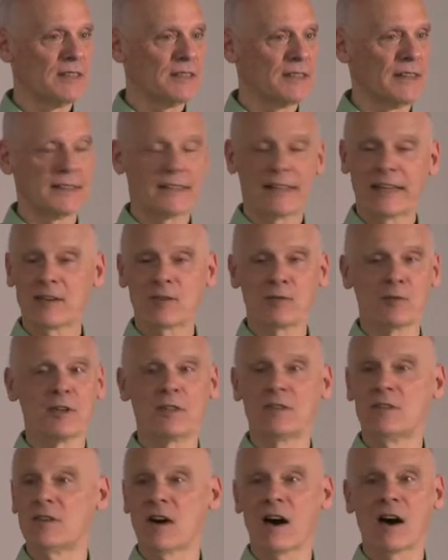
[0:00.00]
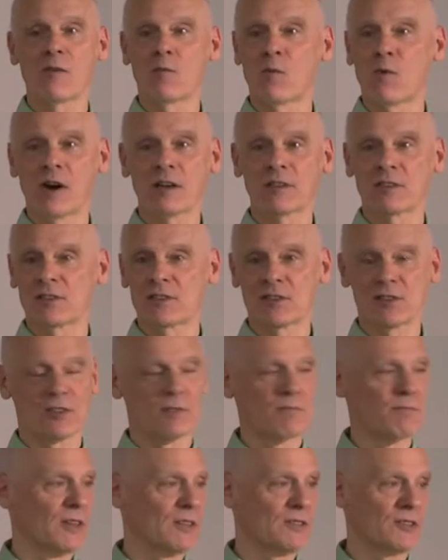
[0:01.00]
that they would not want to
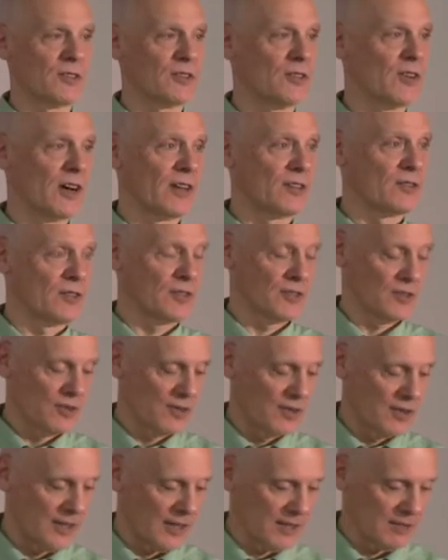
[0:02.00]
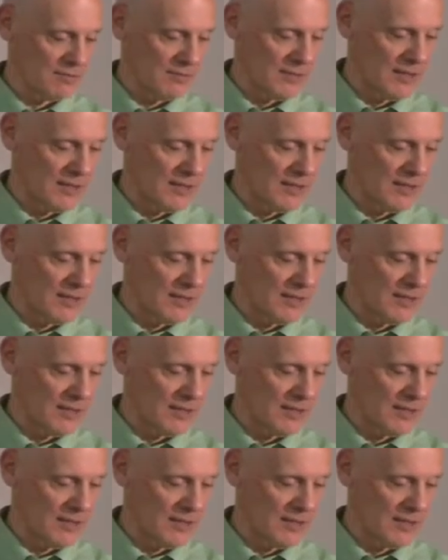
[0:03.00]
submit to God's authority.